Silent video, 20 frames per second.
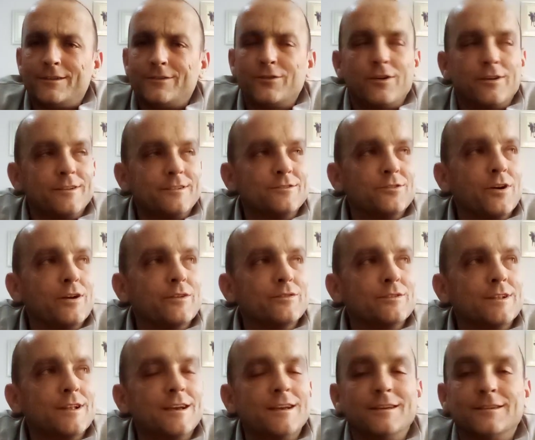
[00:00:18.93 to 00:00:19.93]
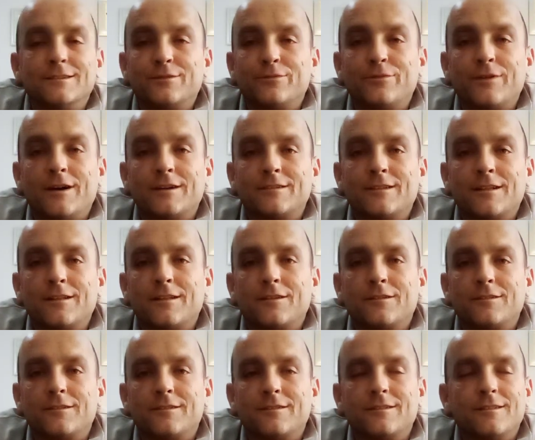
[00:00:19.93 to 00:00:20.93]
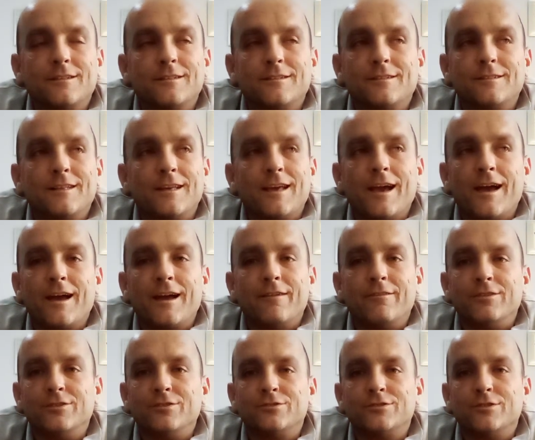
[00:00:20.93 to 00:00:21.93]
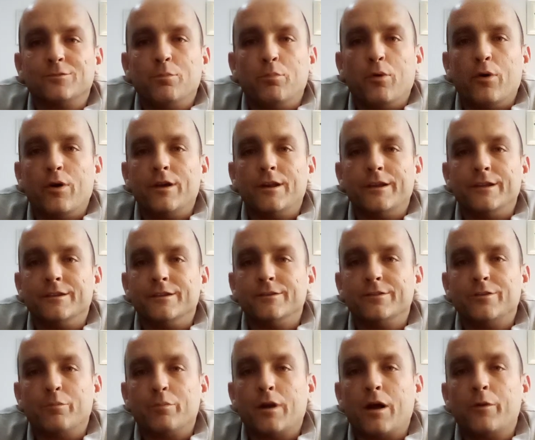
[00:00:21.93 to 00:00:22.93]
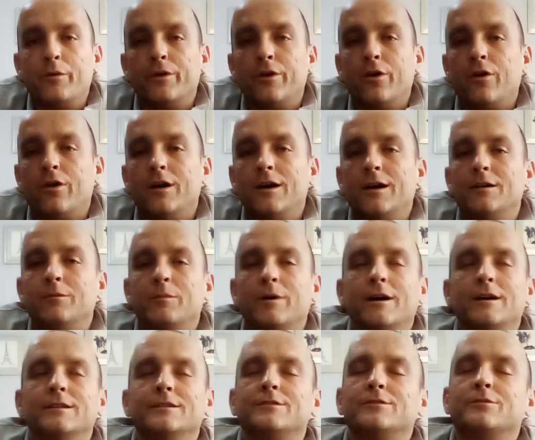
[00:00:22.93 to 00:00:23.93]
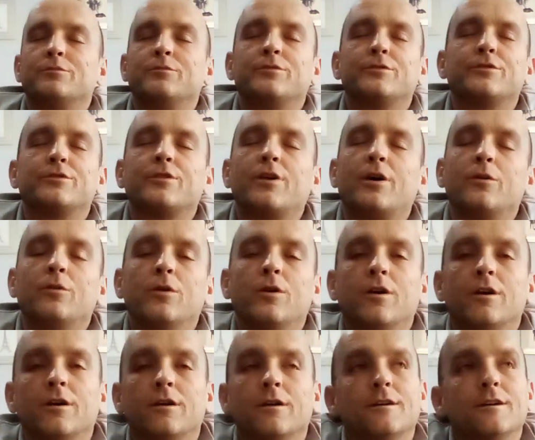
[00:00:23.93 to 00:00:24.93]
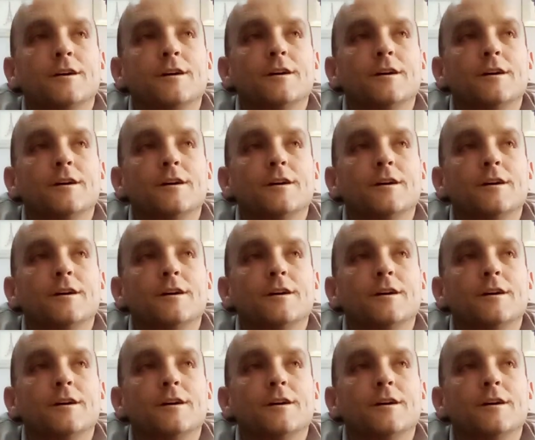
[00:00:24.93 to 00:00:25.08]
It's not even the heat. It's the fact that the air is just boiling. It's just blowing hot air, man. It's so hot.